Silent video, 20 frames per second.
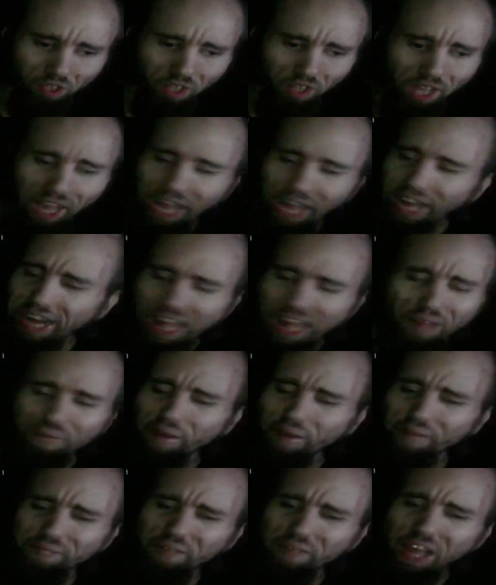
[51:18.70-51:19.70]
And
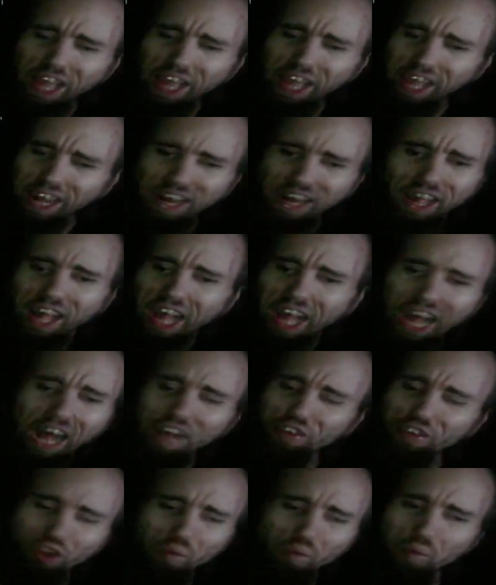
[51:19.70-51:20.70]
every man
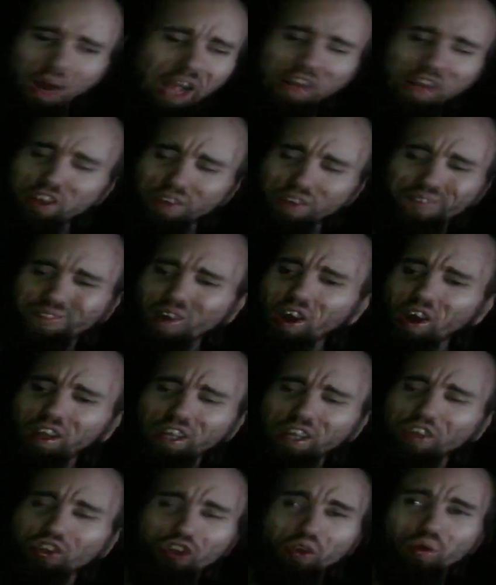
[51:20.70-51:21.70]
has a right to
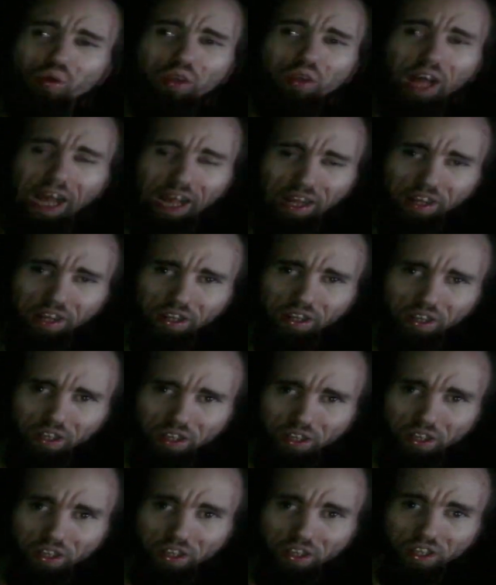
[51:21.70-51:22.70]
fucking do that.
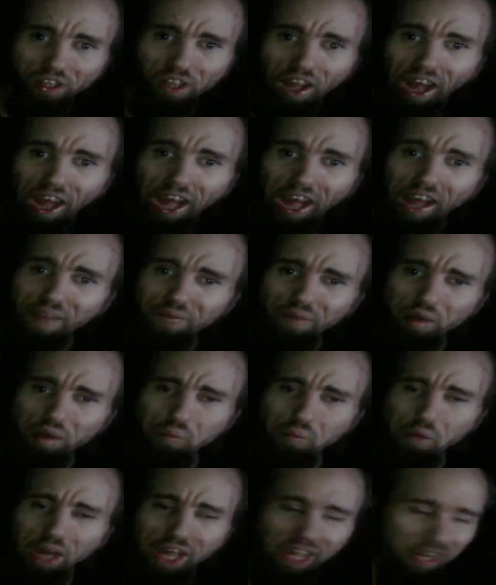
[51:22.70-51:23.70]
Every
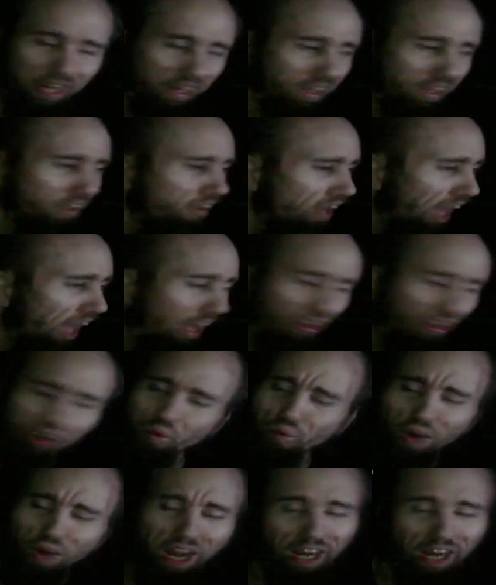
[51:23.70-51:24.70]
man has a
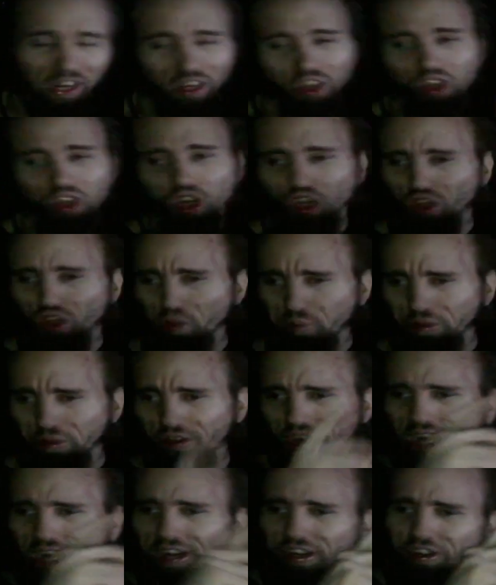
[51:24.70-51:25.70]
right to
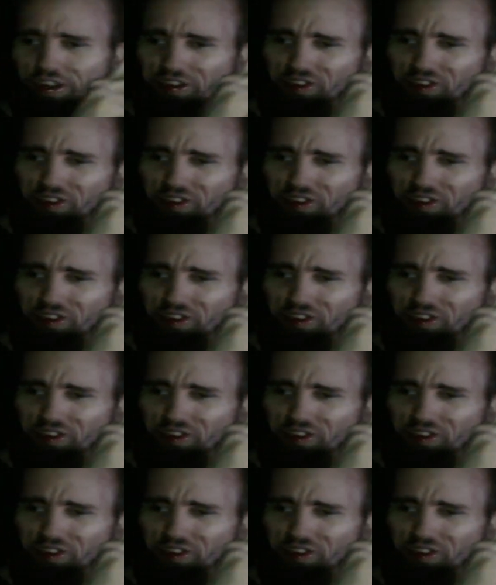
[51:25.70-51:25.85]
protect his